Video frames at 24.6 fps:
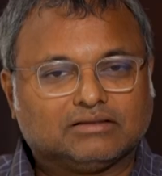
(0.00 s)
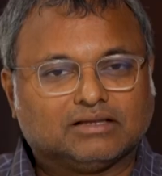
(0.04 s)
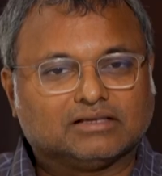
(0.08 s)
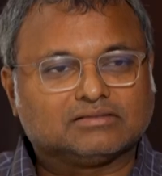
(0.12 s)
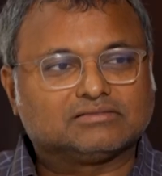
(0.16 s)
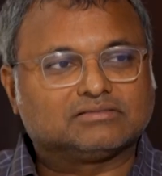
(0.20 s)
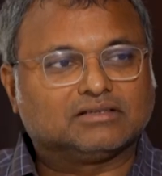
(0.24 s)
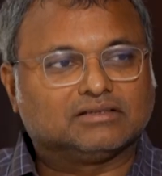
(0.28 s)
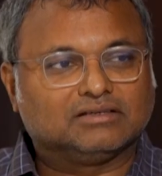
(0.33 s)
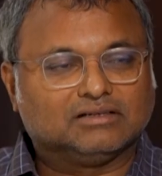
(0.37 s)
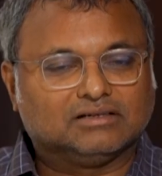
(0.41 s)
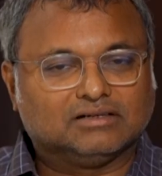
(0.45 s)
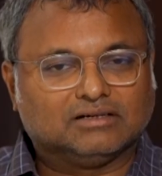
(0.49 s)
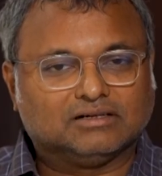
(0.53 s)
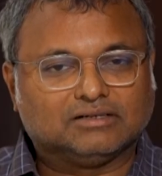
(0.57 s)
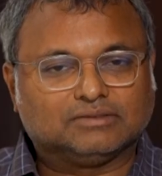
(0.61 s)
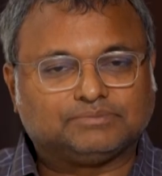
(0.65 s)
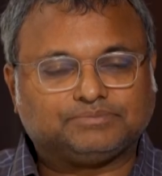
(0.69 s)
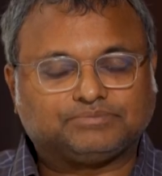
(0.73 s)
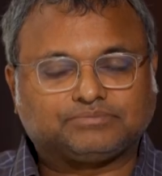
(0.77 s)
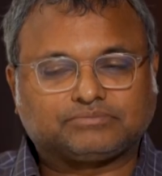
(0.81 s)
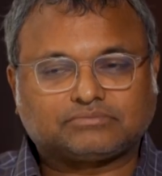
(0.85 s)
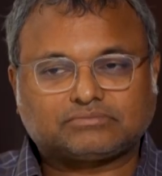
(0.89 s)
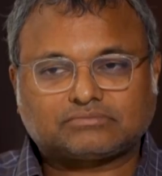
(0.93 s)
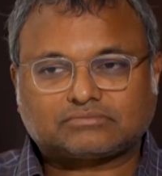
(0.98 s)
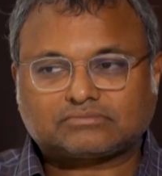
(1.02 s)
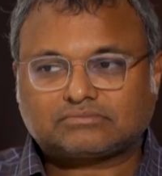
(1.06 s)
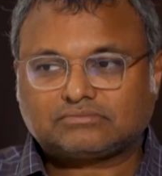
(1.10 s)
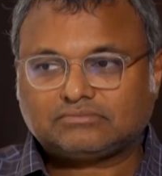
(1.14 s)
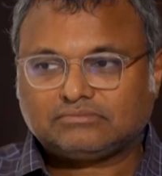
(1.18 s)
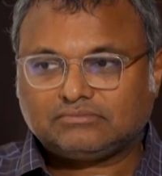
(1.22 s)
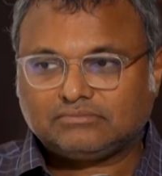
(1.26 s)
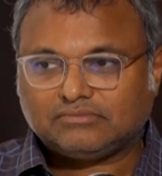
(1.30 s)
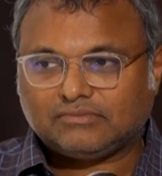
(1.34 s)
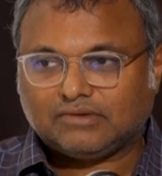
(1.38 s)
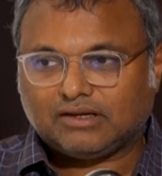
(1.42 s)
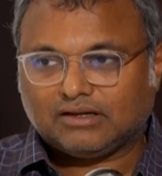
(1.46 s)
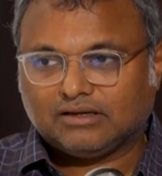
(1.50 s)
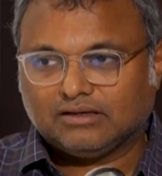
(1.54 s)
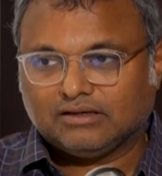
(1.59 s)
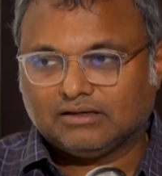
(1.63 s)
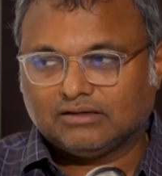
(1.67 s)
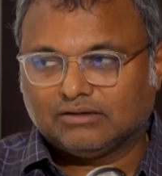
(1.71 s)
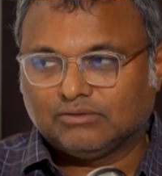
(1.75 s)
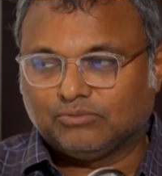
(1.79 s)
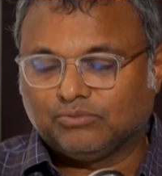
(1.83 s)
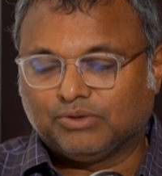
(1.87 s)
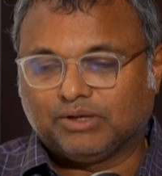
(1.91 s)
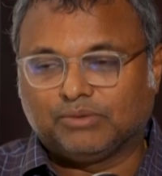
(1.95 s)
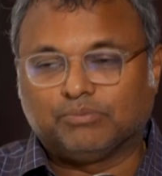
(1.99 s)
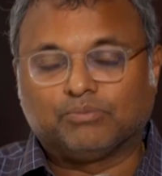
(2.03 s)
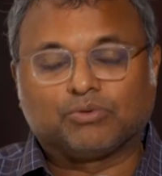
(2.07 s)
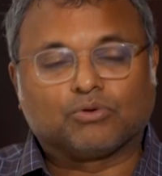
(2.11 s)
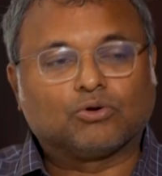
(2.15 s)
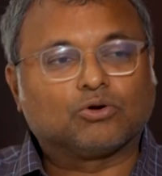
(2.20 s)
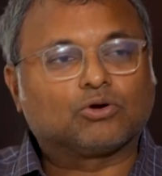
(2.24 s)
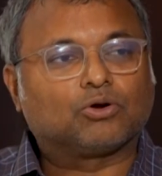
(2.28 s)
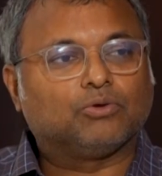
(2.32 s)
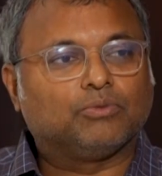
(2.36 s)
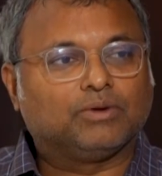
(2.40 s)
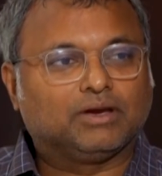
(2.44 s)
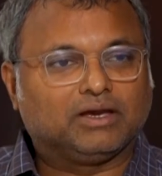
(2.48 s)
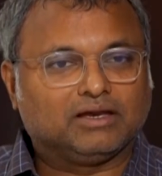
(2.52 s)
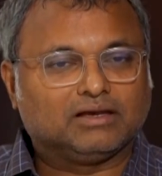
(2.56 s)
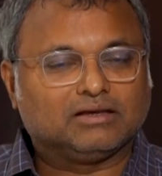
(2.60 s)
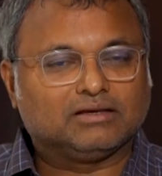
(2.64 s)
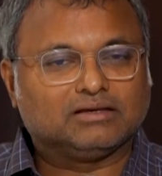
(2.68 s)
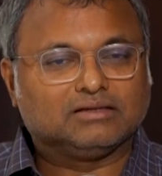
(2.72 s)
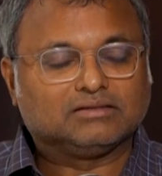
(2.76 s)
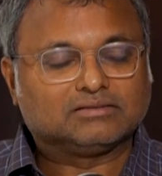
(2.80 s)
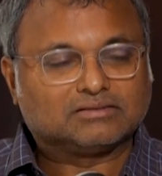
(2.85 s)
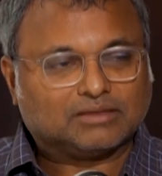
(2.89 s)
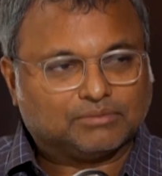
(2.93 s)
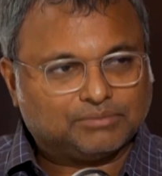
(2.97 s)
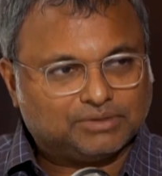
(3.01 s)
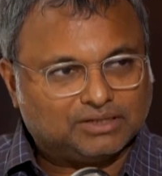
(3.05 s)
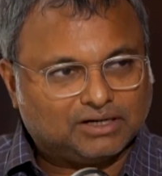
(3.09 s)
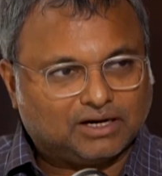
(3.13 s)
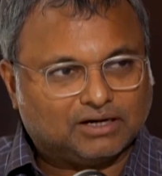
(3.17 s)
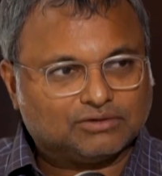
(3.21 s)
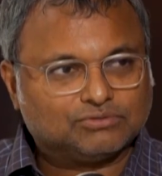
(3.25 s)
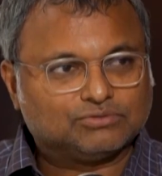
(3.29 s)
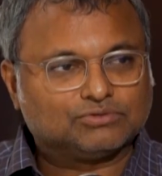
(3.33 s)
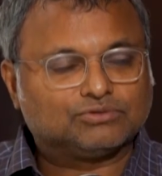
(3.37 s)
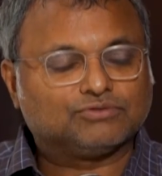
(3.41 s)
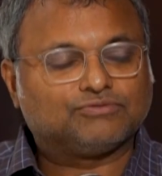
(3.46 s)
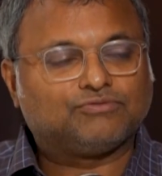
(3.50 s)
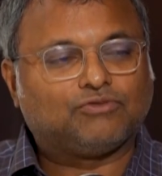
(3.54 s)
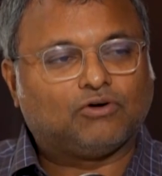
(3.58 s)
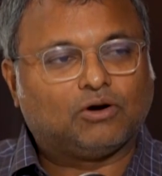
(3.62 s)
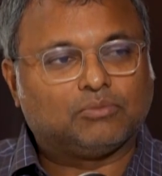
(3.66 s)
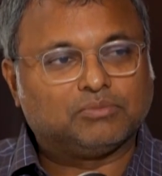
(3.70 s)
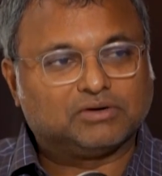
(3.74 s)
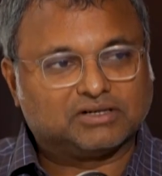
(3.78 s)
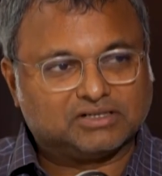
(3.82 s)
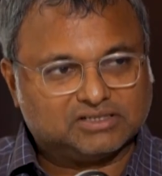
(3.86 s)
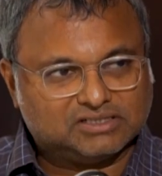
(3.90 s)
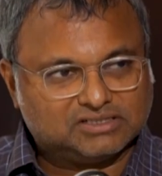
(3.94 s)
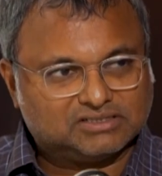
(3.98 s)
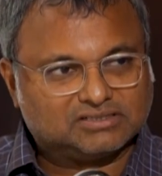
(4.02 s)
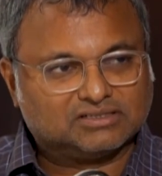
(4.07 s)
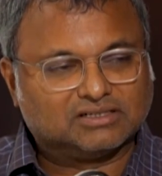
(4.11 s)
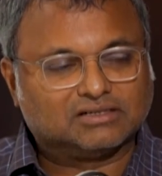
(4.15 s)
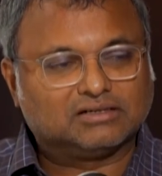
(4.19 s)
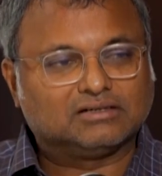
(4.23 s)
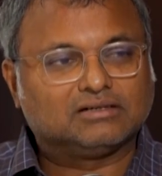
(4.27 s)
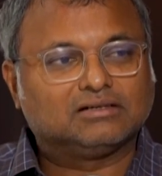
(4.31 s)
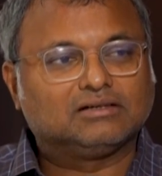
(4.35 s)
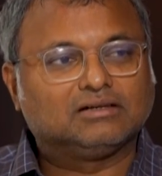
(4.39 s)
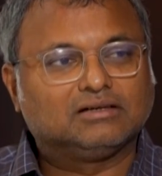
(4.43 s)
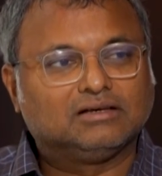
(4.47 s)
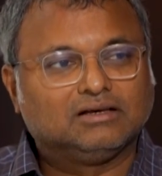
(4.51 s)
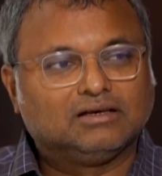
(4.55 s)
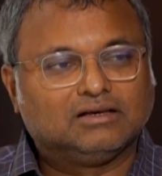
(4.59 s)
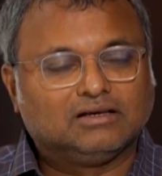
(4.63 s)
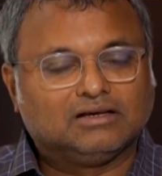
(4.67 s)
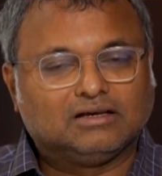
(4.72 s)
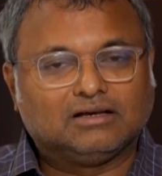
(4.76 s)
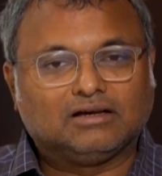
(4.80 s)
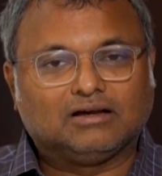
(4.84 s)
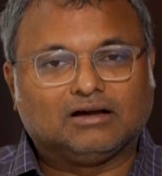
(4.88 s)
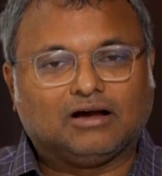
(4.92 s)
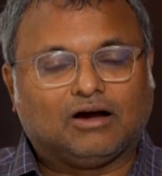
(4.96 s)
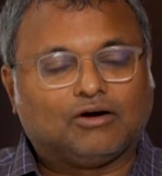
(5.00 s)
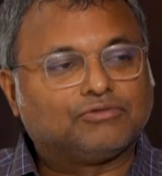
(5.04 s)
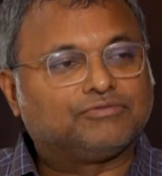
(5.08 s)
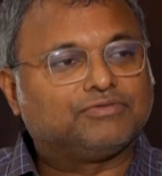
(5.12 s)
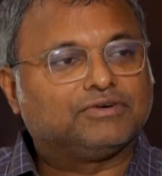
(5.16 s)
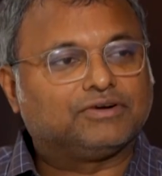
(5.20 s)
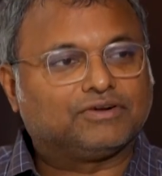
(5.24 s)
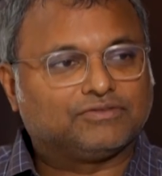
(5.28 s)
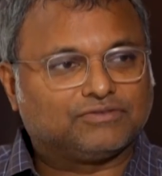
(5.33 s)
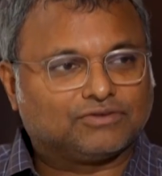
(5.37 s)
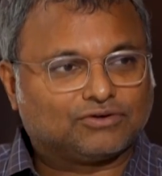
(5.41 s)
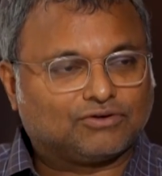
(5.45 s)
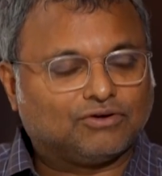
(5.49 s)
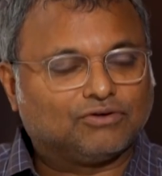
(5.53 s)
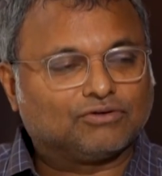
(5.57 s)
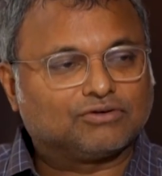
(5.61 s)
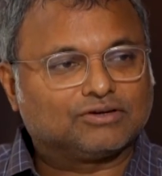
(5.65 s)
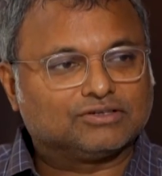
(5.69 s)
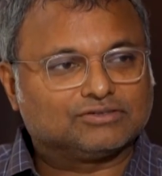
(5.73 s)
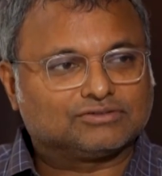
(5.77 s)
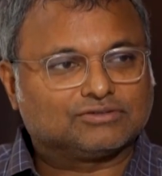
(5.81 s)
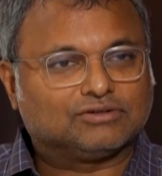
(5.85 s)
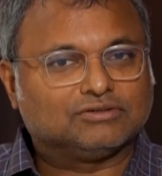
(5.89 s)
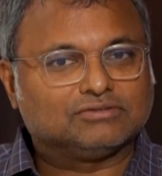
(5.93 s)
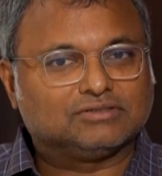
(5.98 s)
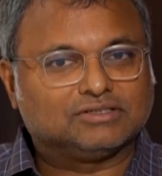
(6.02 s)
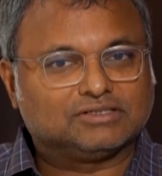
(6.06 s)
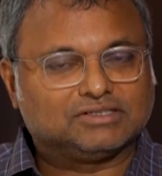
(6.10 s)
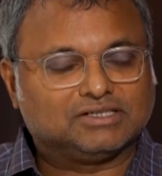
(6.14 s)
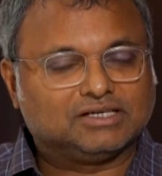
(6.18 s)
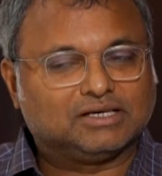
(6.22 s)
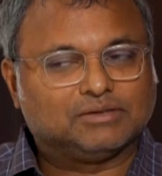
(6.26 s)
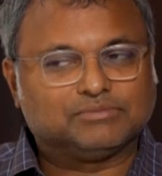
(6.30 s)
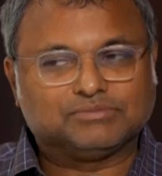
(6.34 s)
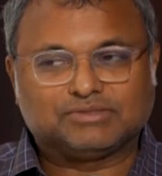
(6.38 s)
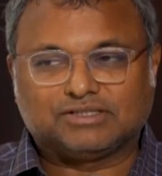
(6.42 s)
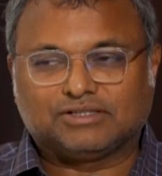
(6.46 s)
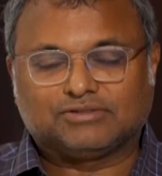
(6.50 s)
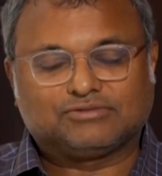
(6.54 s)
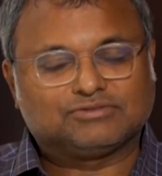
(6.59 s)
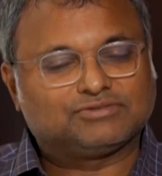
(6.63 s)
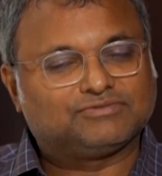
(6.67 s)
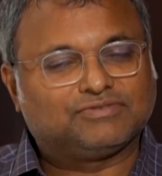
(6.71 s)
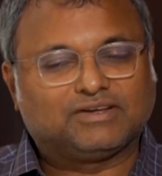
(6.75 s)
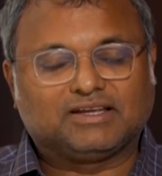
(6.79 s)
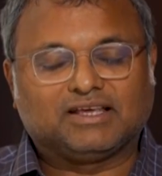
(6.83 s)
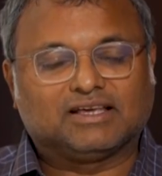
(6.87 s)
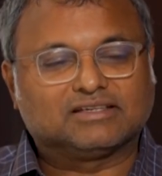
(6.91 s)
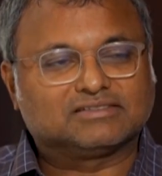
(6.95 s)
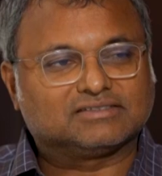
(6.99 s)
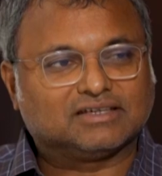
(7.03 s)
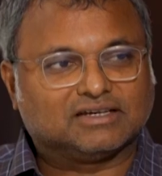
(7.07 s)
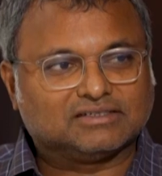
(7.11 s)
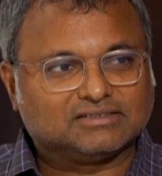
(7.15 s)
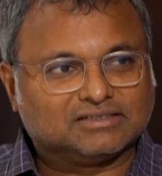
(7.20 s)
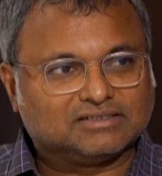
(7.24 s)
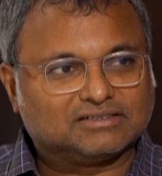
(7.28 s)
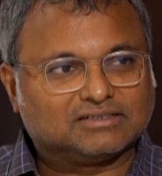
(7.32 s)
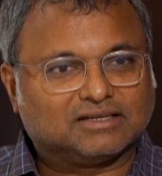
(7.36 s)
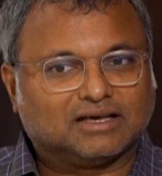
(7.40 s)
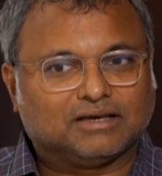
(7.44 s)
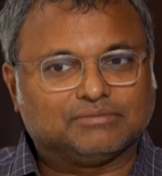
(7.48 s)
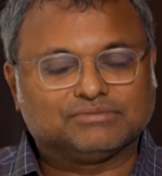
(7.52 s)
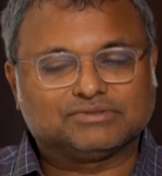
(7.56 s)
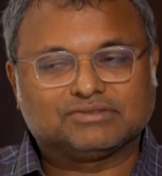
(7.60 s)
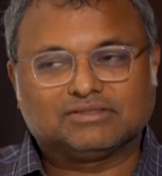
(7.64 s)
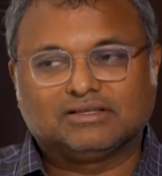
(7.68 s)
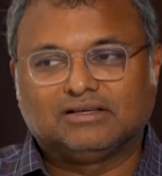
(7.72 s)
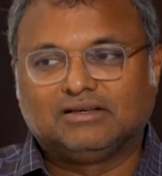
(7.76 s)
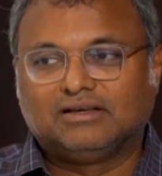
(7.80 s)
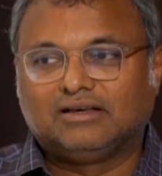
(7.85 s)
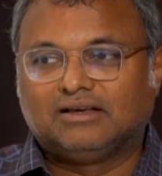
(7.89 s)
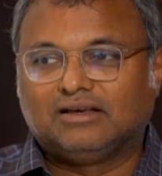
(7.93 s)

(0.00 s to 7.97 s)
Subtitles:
That's the year we broke away in Tamil Nadu to form a regional outfit of the Congress called the TMC. It was very exciting times.